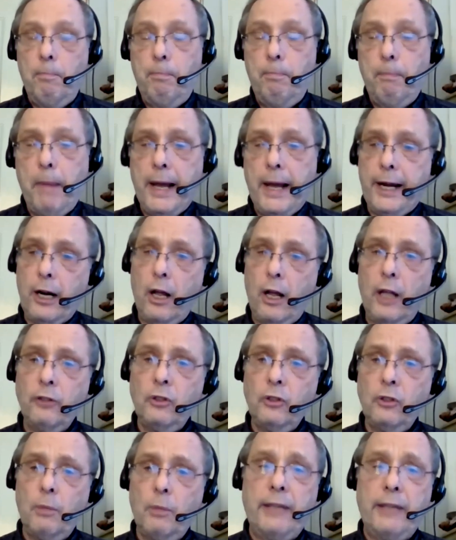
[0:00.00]
But it
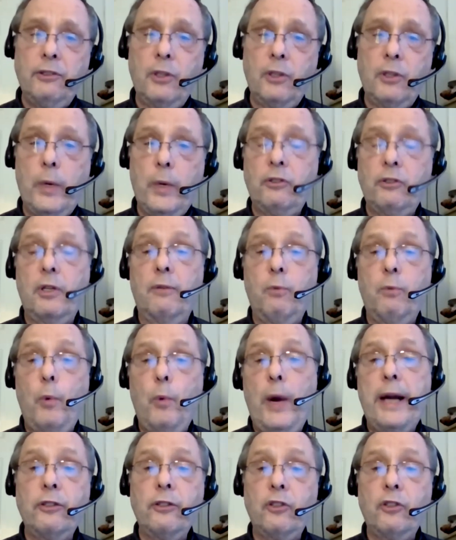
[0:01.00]
also begs the question of
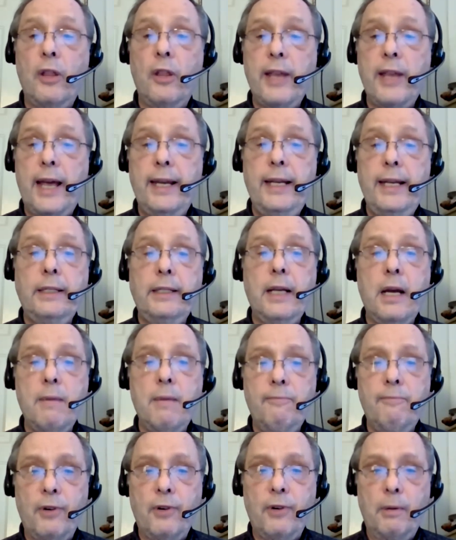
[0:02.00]
where does all that heat
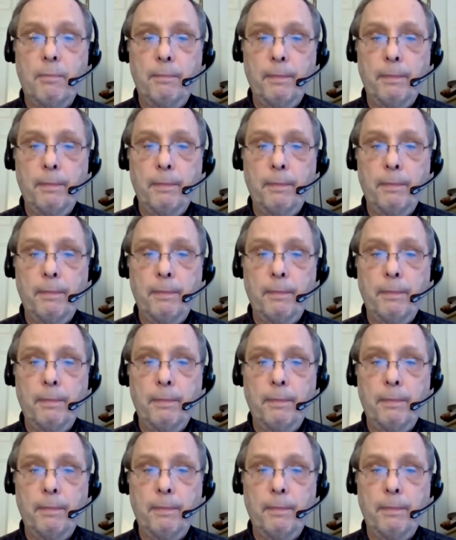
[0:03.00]
come from?